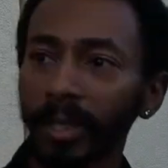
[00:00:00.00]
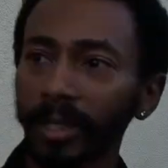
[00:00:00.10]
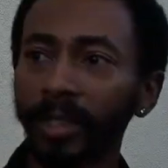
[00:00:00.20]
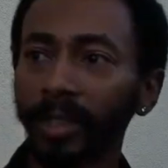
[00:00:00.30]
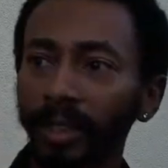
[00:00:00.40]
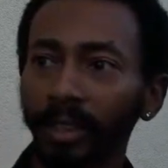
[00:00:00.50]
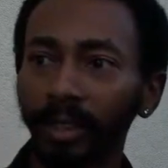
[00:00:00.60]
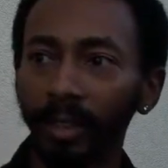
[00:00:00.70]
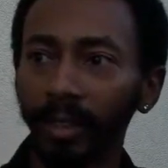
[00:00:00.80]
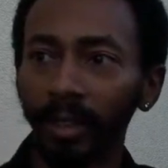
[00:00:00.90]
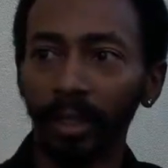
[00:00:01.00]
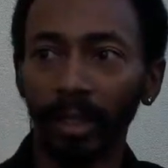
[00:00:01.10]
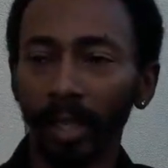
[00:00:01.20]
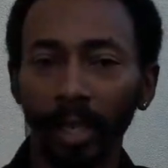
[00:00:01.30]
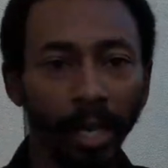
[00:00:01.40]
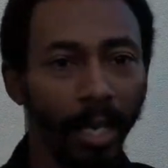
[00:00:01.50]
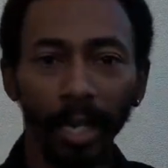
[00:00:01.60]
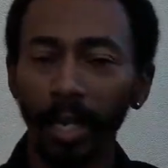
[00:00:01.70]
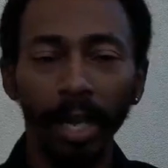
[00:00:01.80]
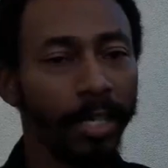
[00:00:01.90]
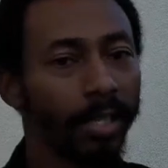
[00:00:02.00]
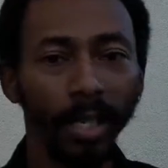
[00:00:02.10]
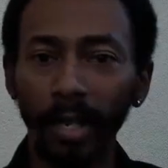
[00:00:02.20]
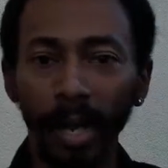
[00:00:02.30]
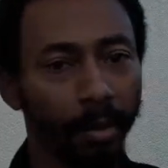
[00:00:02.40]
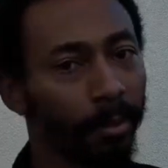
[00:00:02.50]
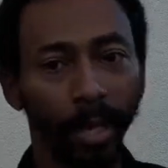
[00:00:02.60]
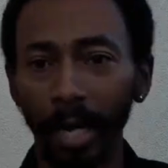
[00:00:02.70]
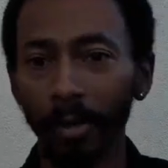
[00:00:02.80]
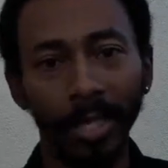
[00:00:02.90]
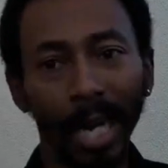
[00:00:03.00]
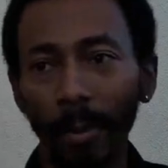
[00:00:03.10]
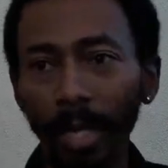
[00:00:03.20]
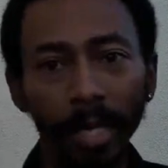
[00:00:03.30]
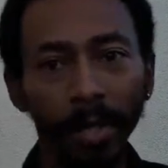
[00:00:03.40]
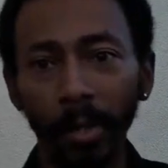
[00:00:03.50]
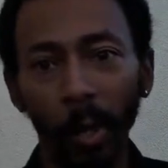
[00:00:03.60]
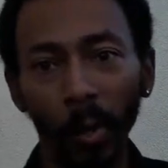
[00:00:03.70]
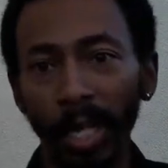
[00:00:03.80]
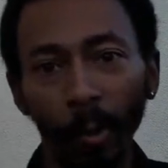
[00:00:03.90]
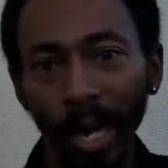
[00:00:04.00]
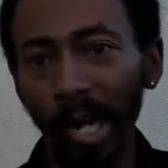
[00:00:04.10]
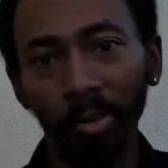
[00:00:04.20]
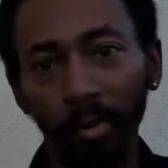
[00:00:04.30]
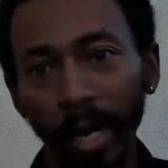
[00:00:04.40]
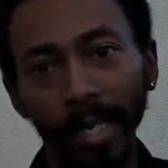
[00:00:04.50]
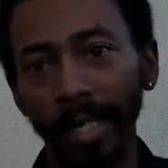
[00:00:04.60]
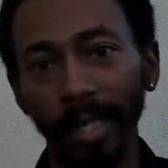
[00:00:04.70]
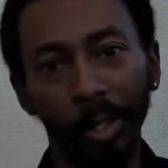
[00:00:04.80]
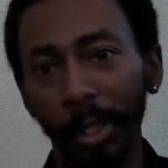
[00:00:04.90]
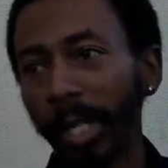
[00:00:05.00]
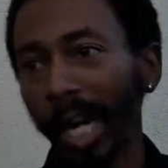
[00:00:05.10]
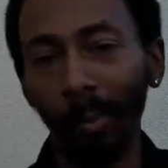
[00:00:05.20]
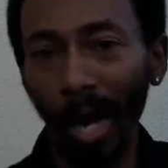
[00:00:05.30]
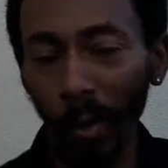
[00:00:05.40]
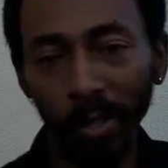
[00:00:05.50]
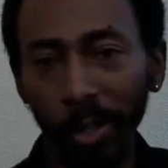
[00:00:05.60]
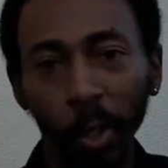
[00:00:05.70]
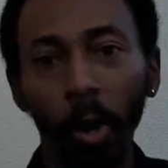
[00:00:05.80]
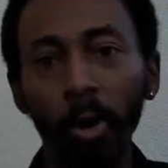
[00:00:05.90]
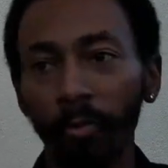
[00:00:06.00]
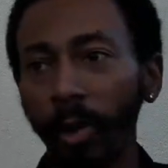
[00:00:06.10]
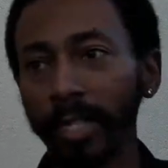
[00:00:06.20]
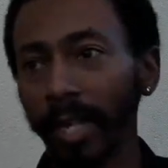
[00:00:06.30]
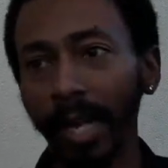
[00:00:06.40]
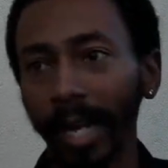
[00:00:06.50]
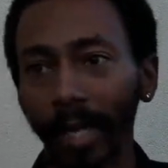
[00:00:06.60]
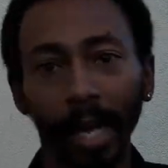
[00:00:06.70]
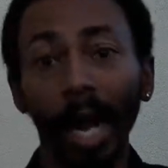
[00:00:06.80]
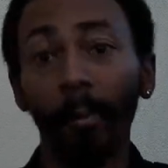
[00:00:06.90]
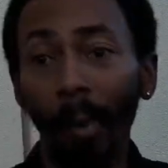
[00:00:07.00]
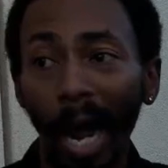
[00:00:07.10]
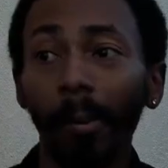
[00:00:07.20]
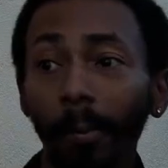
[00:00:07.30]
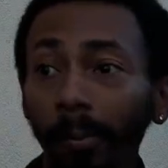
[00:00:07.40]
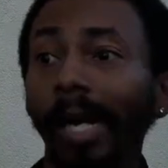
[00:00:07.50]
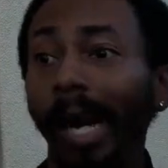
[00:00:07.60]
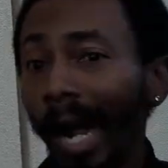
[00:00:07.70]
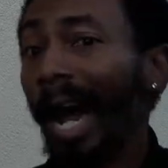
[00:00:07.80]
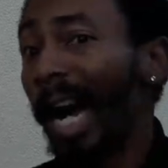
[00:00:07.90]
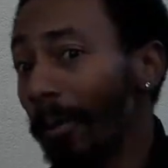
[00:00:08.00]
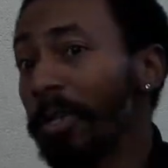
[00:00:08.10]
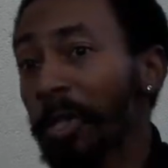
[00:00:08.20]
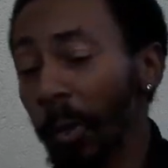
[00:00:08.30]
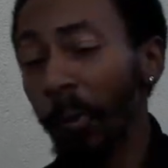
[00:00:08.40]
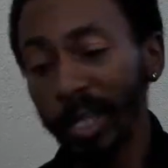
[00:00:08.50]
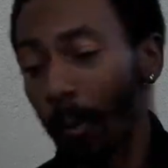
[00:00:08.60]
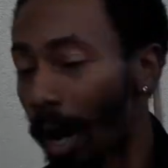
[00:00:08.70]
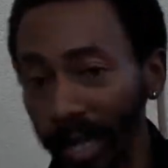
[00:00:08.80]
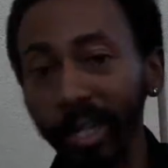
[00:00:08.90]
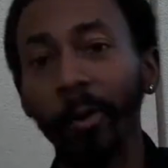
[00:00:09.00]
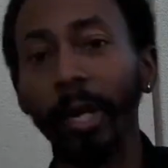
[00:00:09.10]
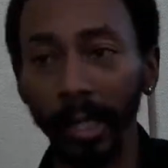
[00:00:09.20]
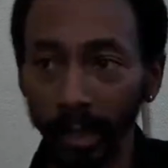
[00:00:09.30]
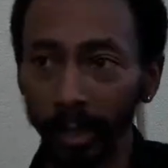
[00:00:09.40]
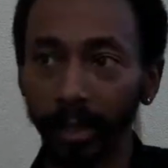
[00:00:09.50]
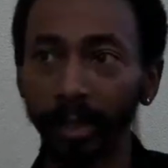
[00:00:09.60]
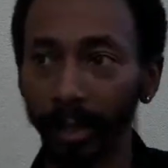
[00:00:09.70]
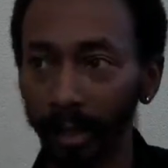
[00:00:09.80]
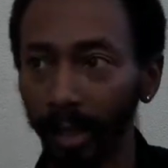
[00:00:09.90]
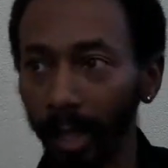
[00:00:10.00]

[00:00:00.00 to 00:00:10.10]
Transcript: Oh, yeah, yep. yeah. Ah, yep. bro. His, every time he, you know, get ready to fight, she come out and show her face like, yeah, I'm, I'm, I'm the sole reason why he great. Yeah.